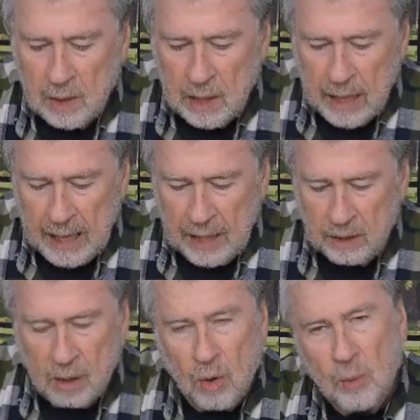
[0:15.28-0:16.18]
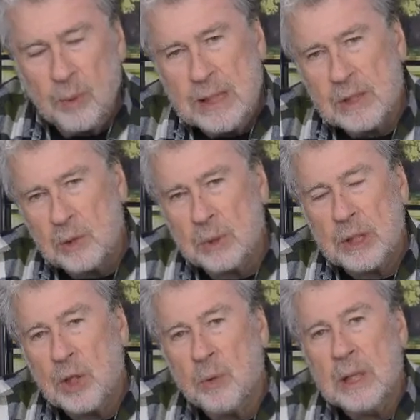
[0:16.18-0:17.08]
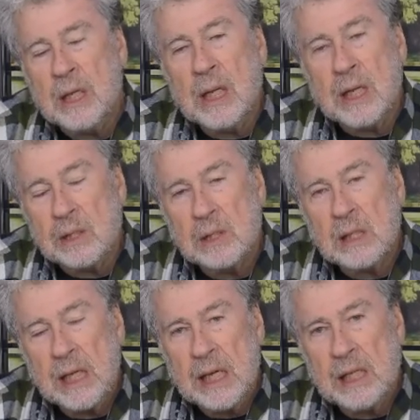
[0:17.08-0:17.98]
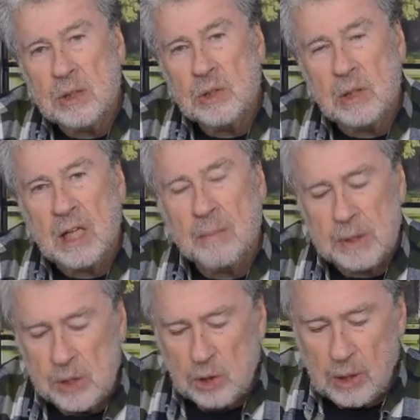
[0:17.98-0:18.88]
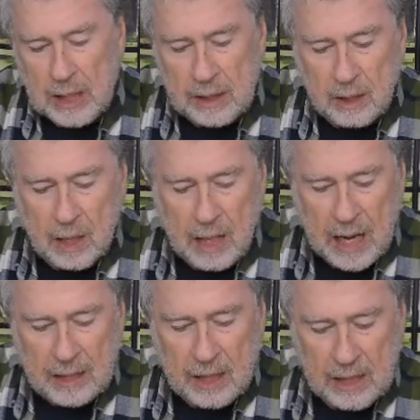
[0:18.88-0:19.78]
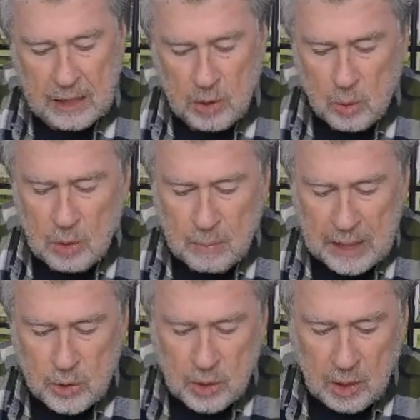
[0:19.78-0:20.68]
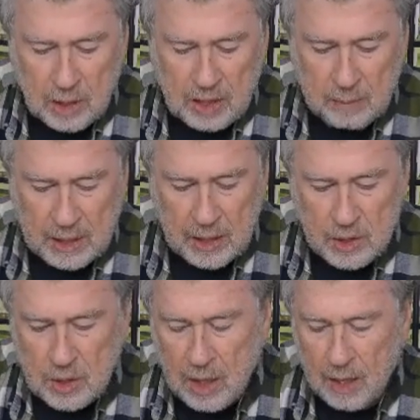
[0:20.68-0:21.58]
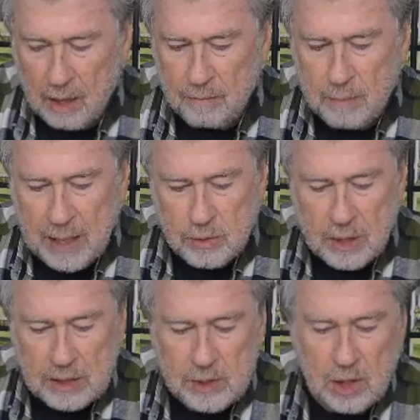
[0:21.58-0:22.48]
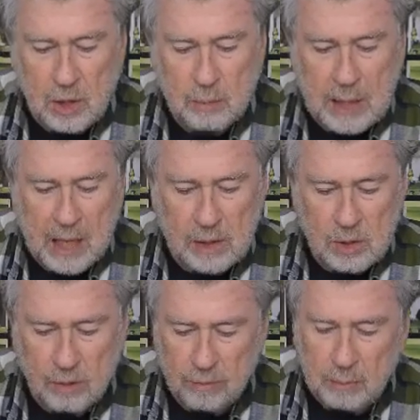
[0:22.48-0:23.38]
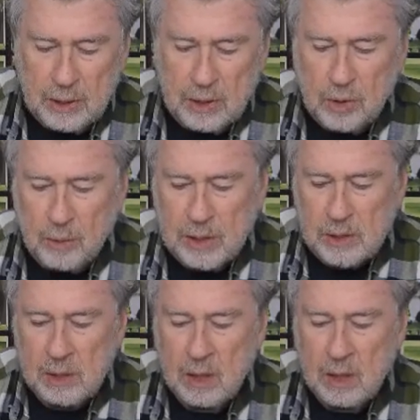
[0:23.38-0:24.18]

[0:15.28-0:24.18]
And the whole reason we're doing this is to demonstrate that the two-dimensional image of Metatron's cube that is so familiar to us